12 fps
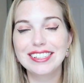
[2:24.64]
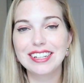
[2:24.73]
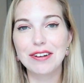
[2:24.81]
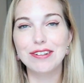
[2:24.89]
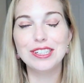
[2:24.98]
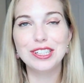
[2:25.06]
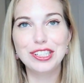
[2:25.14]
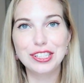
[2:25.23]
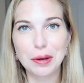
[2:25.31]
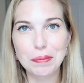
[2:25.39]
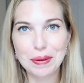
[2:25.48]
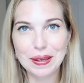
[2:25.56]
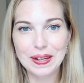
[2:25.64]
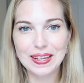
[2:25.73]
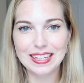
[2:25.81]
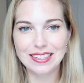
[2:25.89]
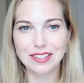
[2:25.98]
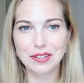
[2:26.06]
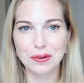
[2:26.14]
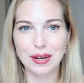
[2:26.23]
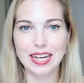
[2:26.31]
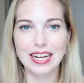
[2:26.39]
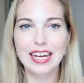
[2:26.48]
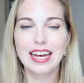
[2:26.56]
So jumping into
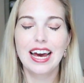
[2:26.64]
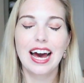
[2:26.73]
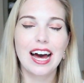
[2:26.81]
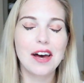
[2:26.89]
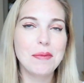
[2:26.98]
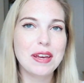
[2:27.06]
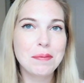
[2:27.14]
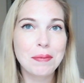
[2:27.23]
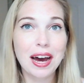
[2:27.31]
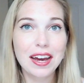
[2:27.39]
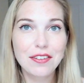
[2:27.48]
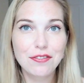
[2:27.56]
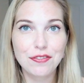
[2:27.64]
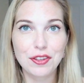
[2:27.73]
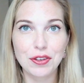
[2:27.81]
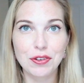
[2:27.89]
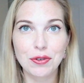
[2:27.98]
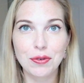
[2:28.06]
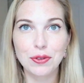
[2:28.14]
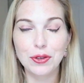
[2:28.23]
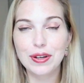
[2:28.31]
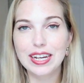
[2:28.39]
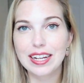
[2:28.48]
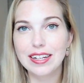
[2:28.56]
it, in my view,
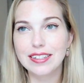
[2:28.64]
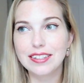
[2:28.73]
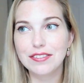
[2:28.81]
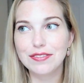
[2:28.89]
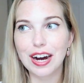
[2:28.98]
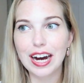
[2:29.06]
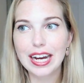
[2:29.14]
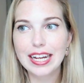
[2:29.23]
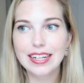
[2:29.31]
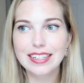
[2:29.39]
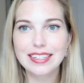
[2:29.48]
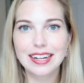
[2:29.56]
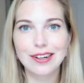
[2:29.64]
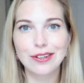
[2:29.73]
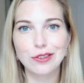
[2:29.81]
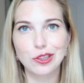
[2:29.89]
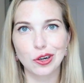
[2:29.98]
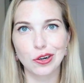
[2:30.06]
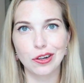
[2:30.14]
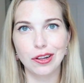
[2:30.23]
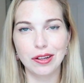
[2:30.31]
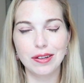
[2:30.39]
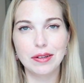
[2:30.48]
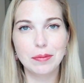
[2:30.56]
you can divide a tarot
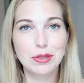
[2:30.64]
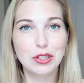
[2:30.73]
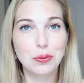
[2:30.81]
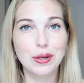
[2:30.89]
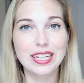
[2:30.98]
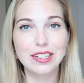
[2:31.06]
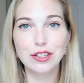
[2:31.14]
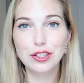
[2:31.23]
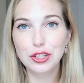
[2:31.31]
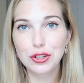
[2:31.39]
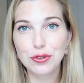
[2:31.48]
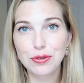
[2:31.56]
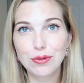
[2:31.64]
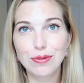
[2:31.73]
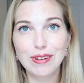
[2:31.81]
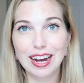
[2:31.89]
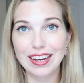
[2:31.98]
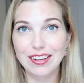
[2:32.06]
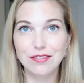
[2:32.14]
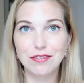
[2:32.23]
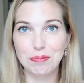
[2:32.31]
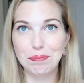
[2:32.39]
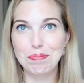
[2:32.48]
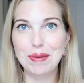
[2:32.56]
journal between two kind
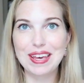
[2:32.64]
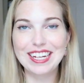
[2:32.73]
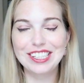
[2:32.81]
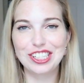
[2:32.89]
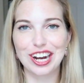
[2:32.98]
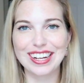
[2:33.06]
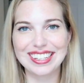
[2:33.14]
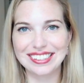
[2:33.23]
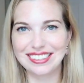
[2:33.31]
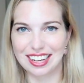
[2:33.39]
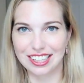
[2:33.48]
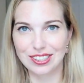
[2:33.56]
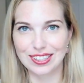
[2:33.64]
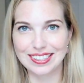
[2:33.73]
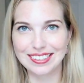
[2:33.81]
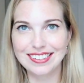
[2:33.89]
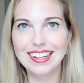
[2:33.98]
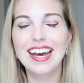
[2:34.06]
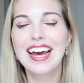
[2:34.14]
of big giant sections.